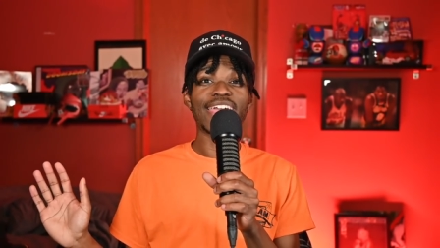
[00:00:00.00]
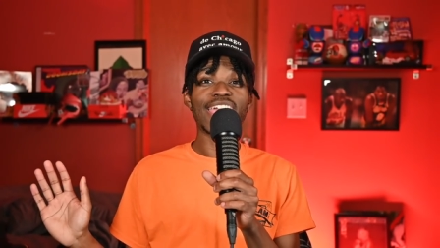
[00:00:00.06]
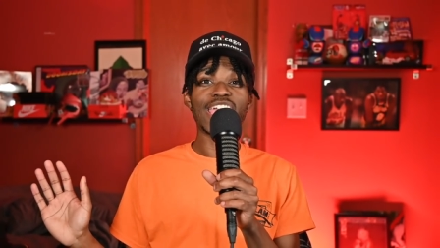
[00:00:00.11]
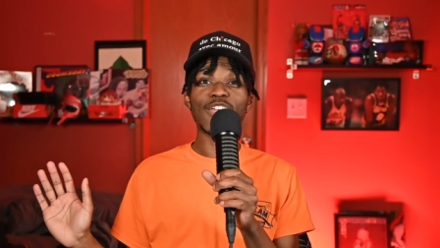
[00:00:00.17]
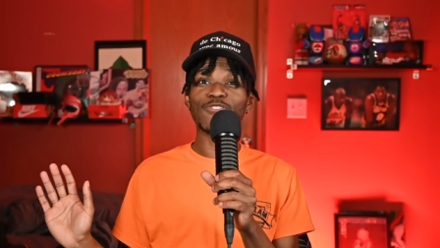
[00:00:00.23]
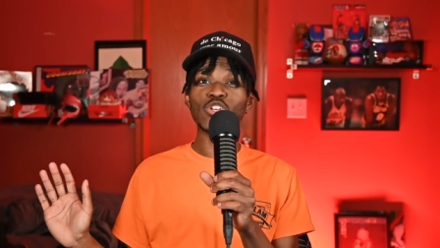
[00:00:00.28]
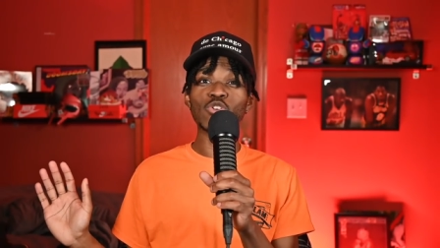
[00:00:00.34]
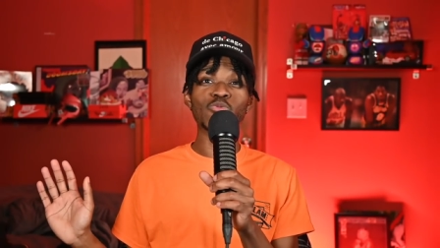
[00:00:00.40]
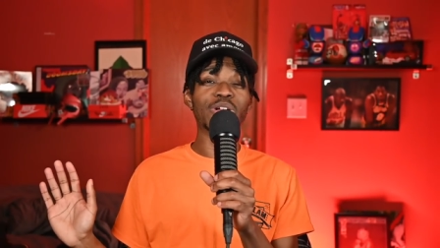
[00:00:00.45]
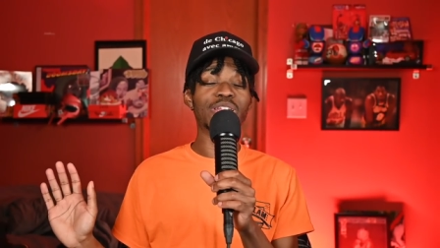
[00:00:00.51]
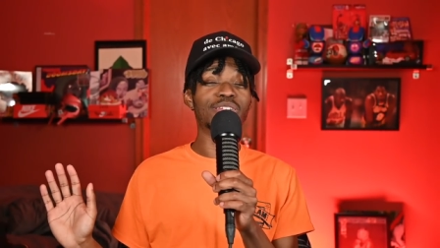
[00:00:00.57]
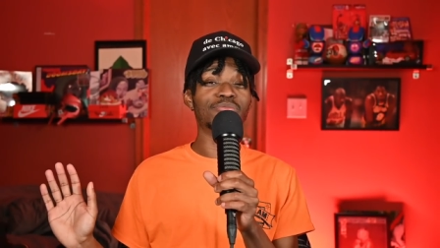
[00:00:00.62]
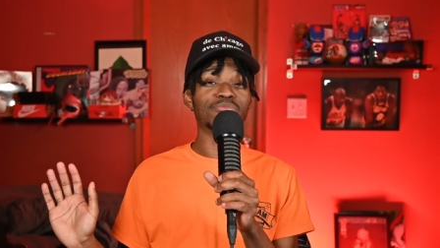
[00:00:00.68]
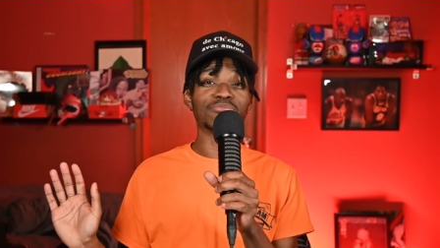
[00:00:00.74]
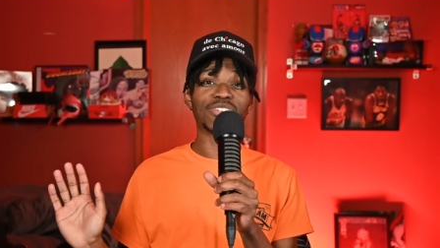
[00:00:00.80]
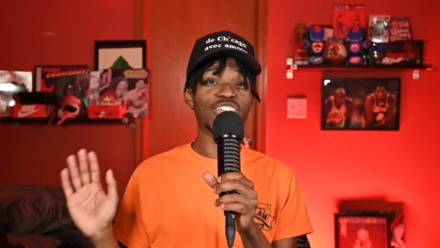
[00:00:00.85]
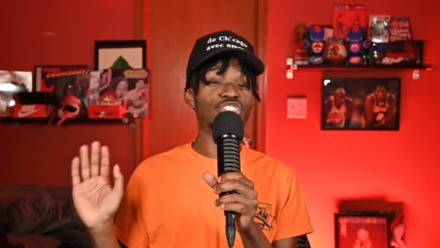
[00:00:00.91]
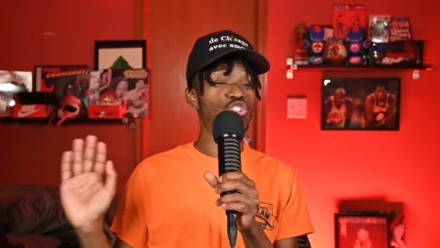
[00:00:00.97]
if you in
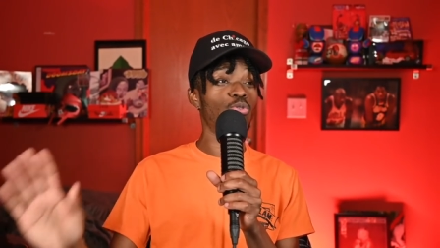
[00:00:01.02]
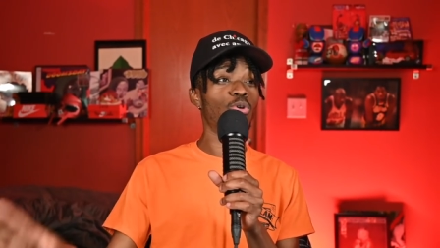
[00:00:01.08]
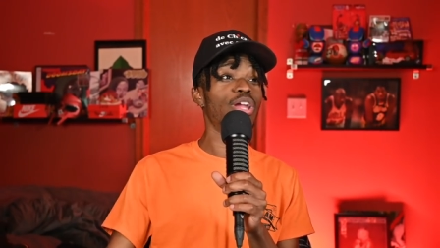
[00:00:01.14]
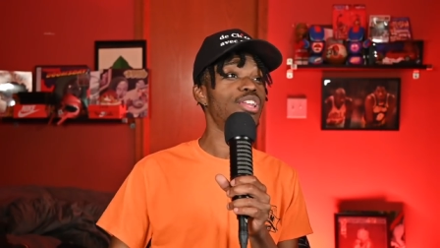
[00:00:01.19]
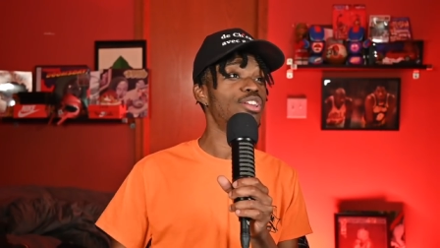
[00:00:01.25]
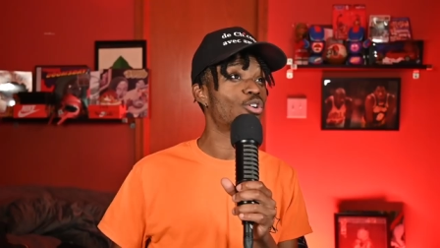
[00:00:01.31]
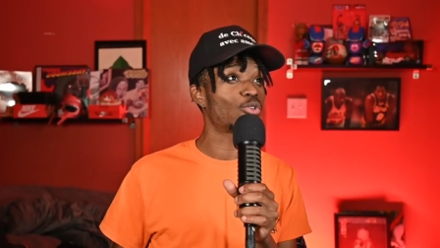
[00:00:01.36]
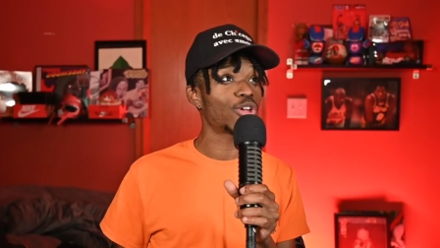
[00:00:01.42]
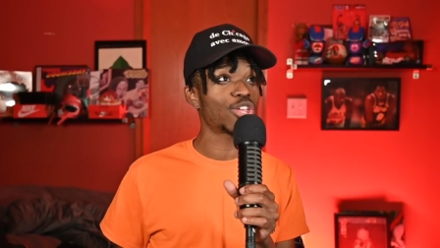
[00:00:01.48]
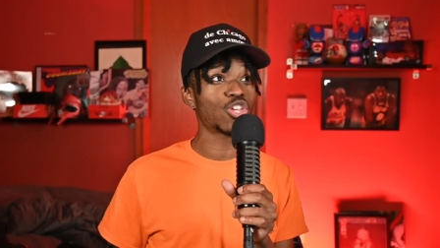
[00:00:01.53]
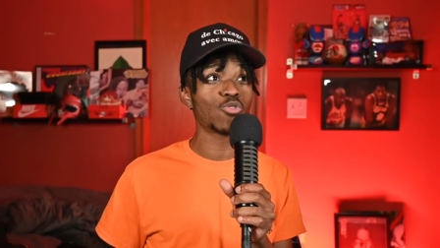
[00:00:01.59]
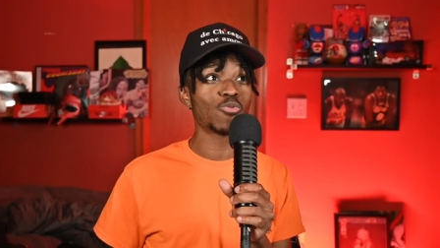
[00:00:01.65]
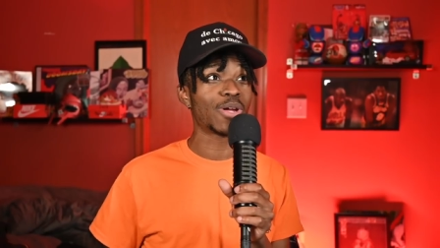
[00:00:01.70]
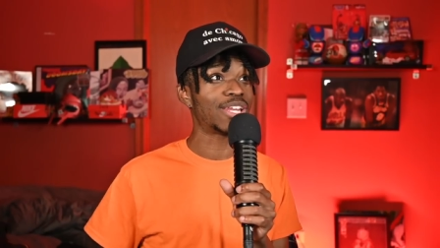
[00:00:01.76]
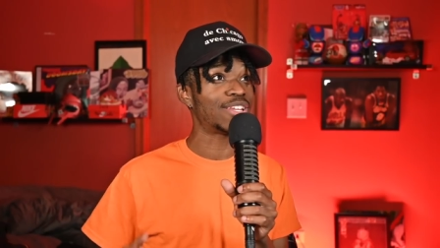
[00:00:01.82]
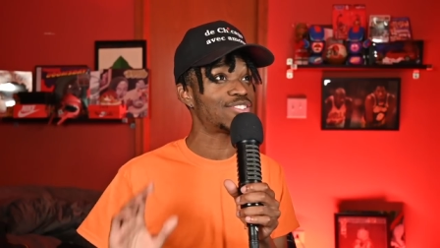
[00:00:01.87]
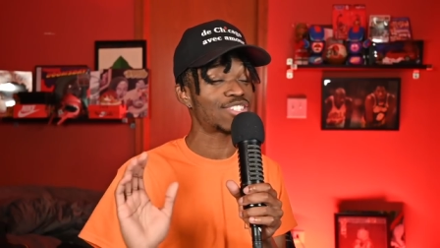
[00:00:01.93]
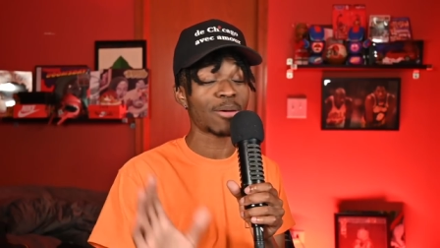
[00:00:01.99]
Detroit or you
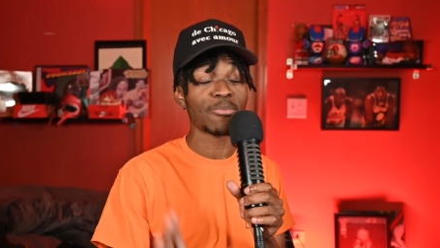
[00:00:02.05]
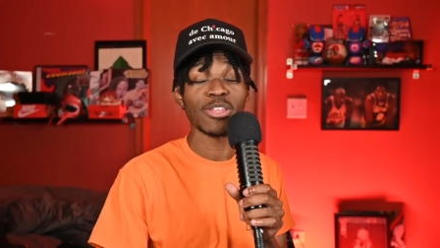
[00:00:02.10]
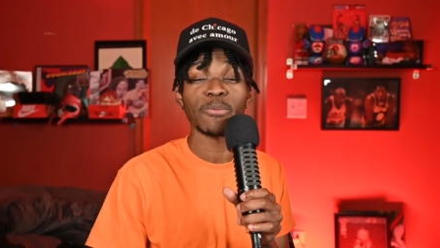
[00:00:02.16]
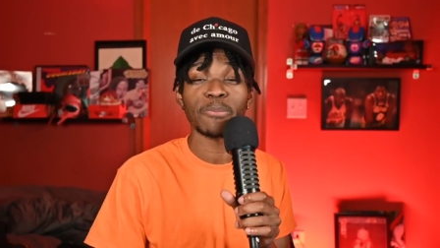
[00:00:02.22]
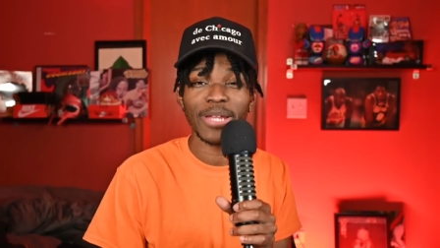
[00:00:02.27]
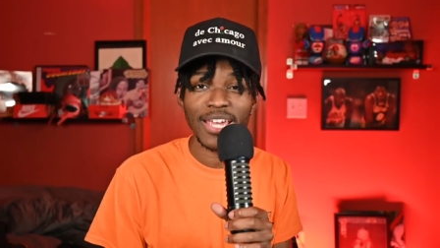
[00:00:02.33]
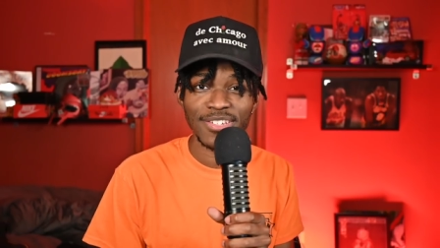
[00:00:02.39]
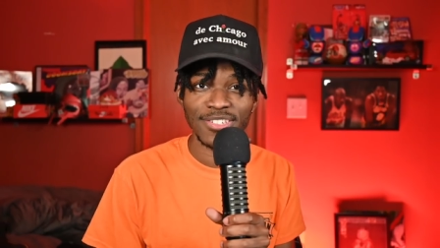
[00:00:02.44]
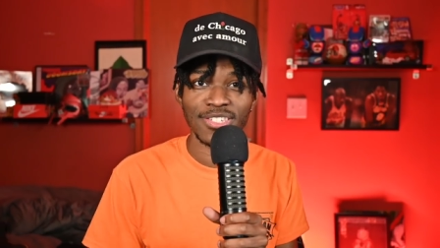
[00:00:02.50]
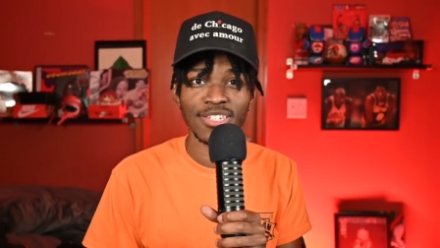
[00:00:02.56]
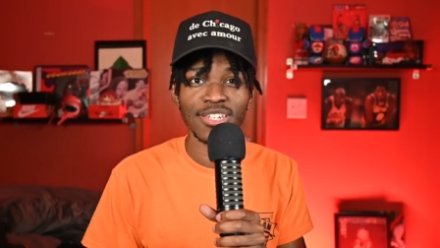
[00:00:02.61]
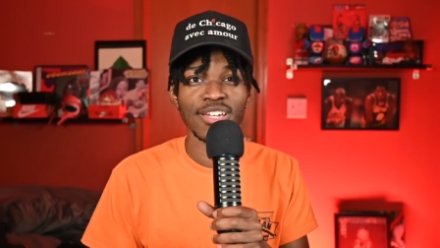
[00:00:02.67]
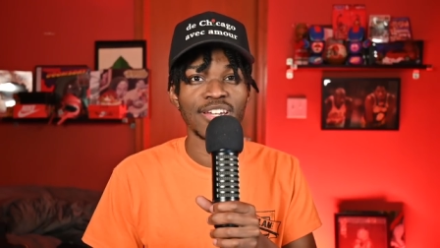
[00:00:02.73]
in some other place.